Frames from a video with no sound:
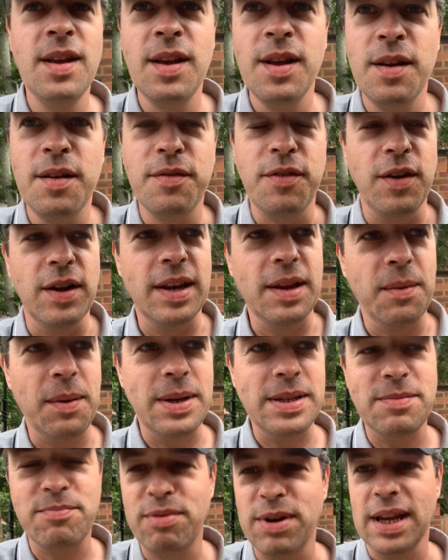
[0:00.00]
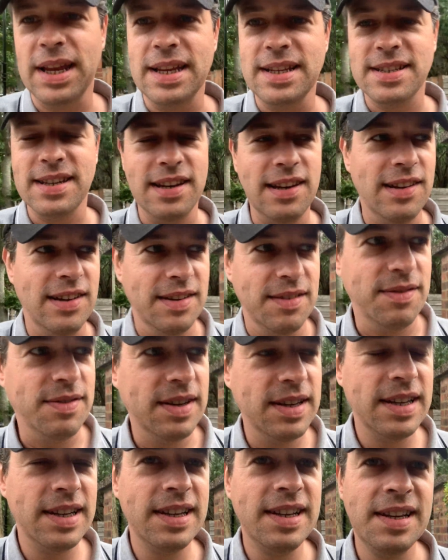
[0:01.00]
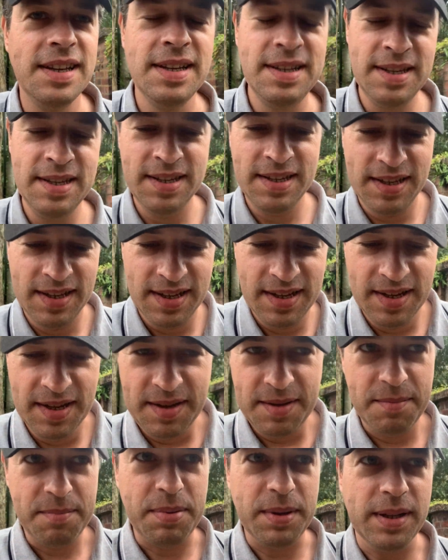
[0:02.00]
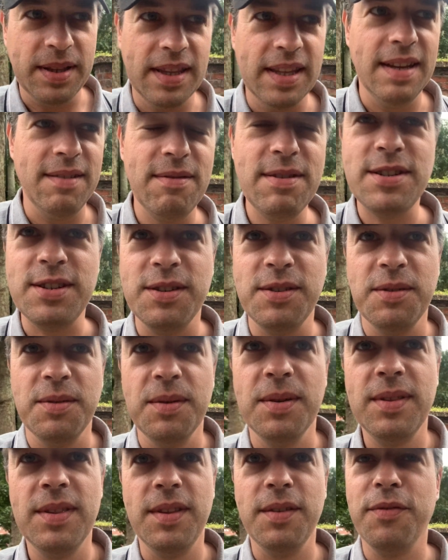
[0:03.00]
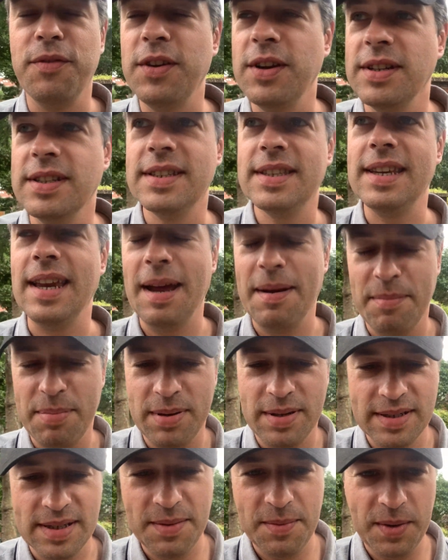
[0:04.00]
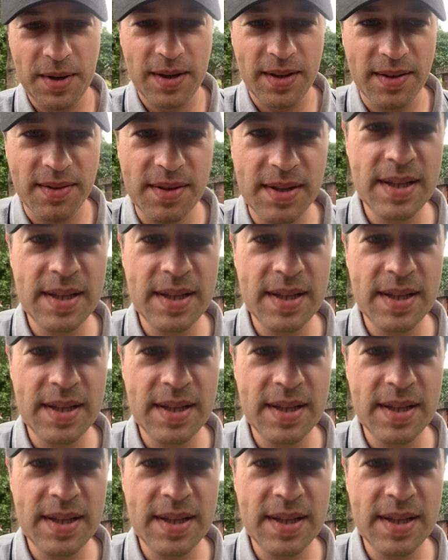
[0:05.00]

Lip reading: finding ways of bringing it to life. But the first step, as it were,